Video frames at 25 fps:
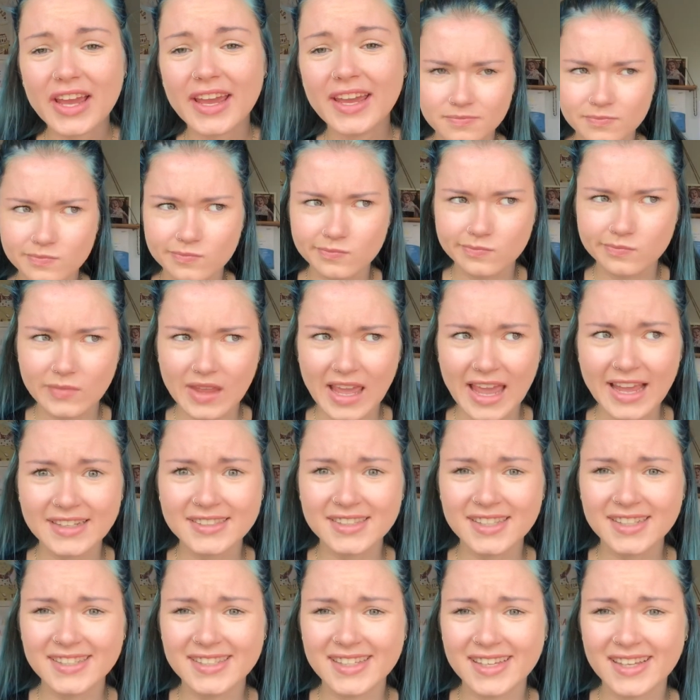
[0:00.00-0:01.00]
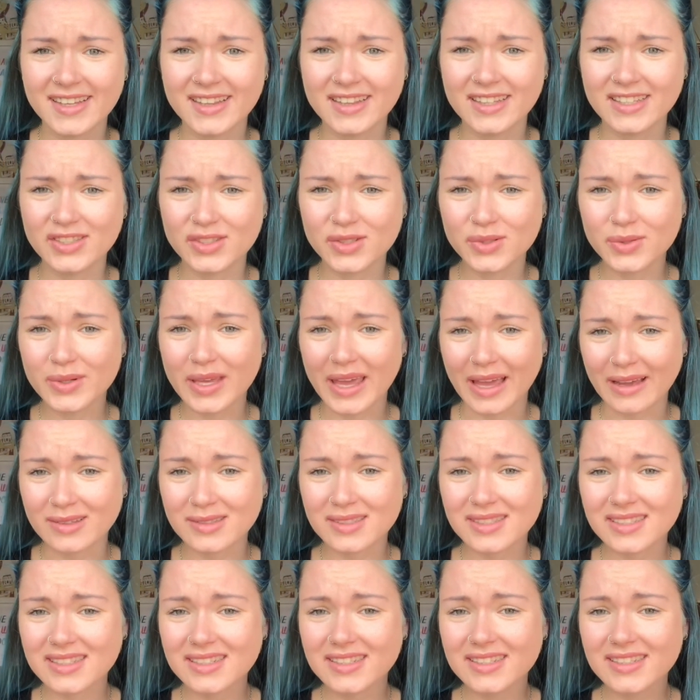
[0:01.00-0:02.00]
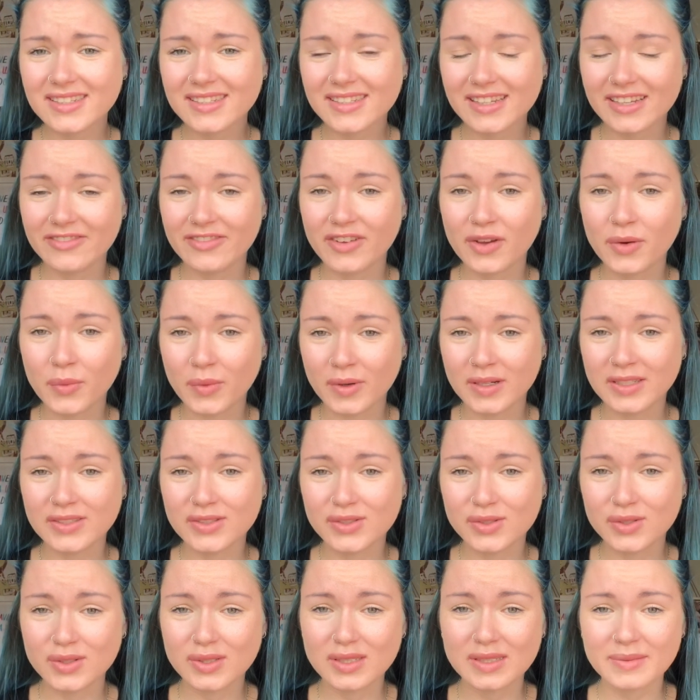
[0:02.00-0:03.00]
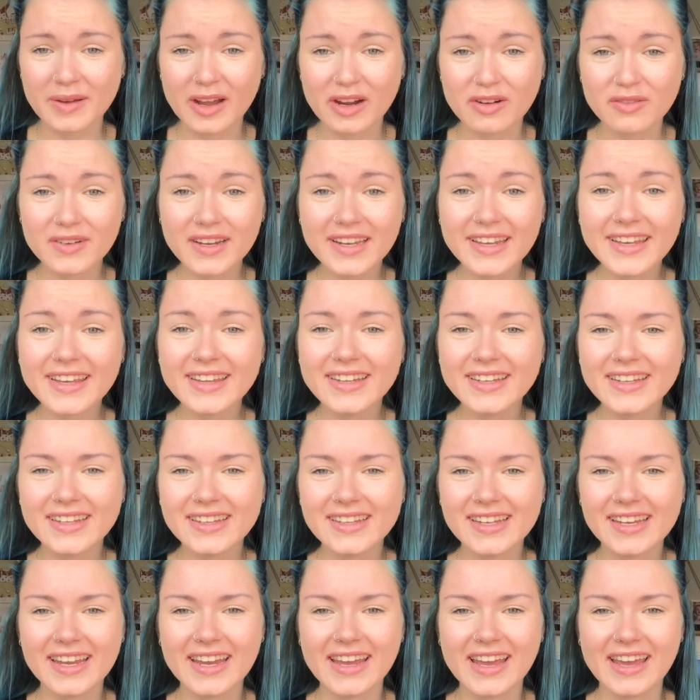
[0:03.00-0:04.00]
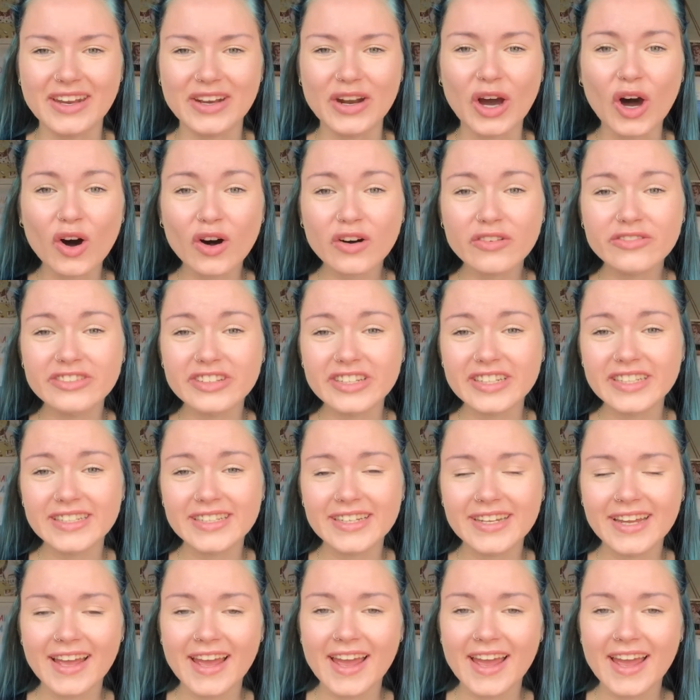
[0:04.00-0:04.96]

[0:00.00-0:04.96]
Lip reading: And accessing the school counsellors, if it was talked about regularly and offered,